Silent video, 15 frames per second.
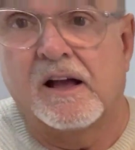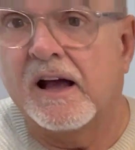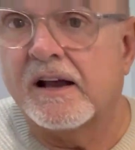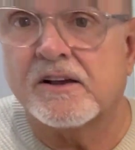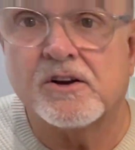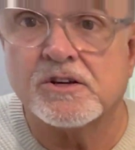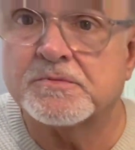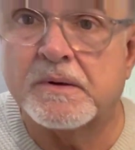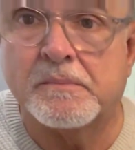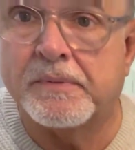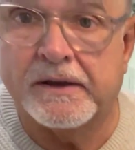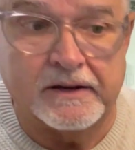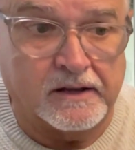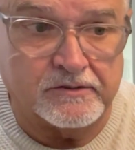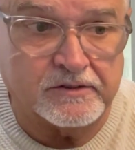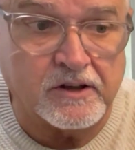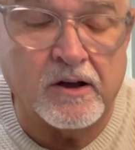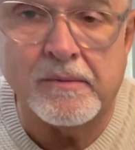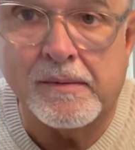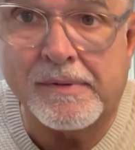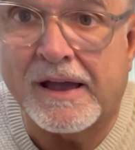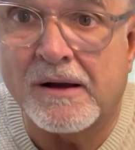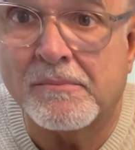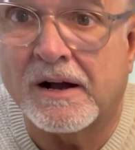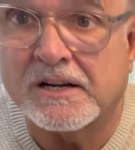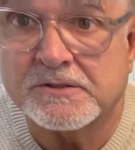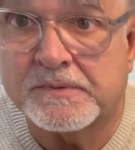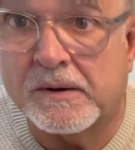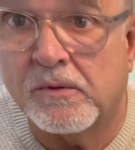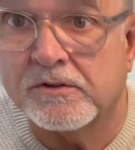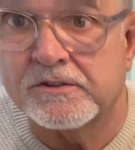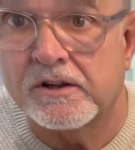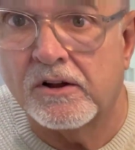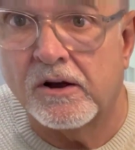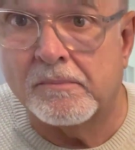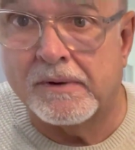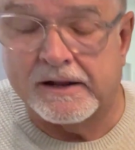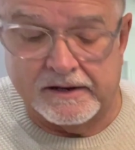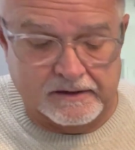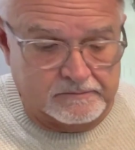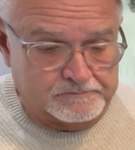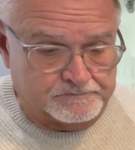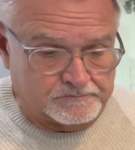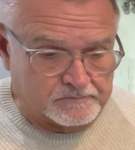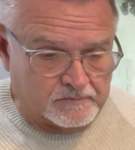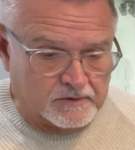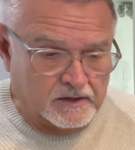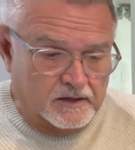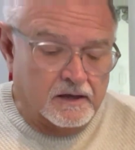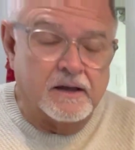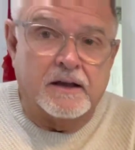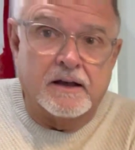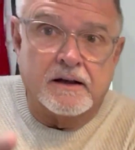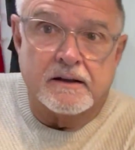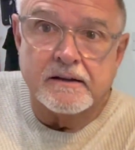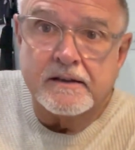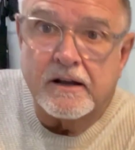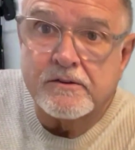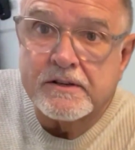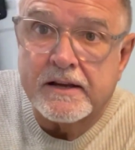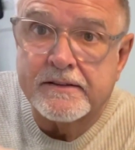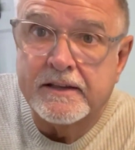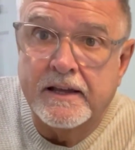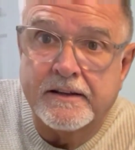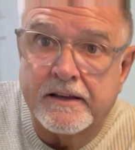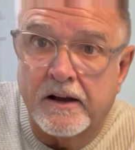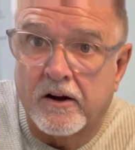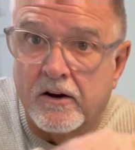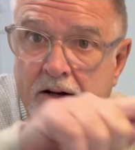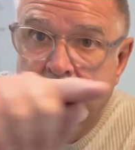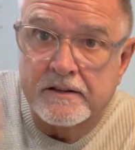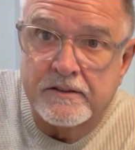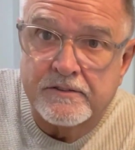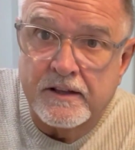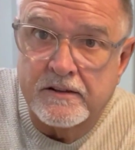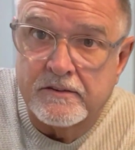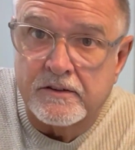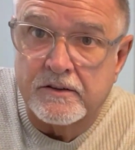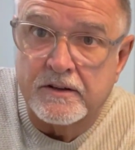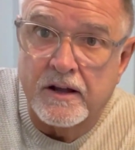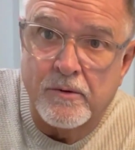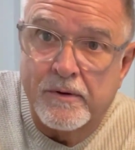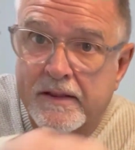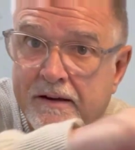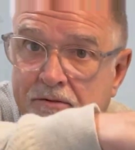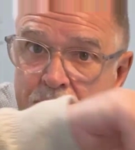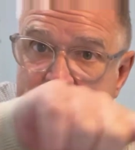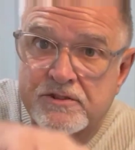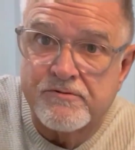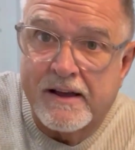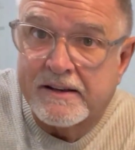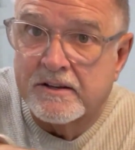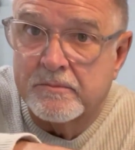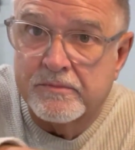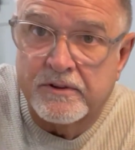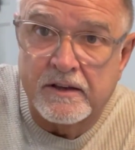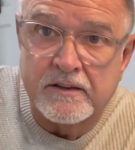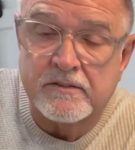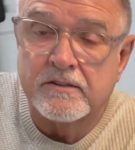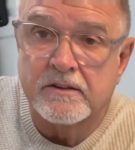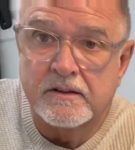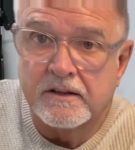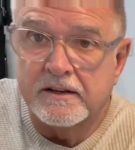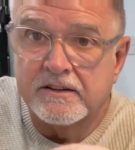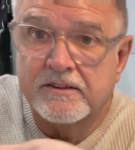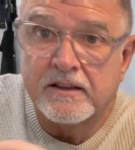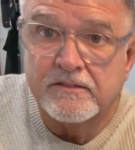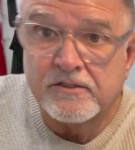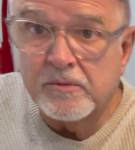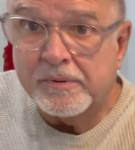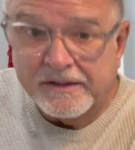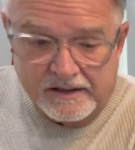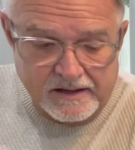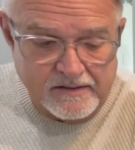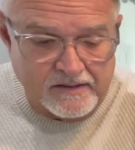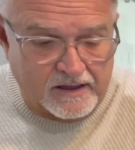and cost me peanuts. Can't remember how much, but it wasn't a lot of money. And go down the idiot aisle in the centre, you know, where they have all these random things, and it tends to be in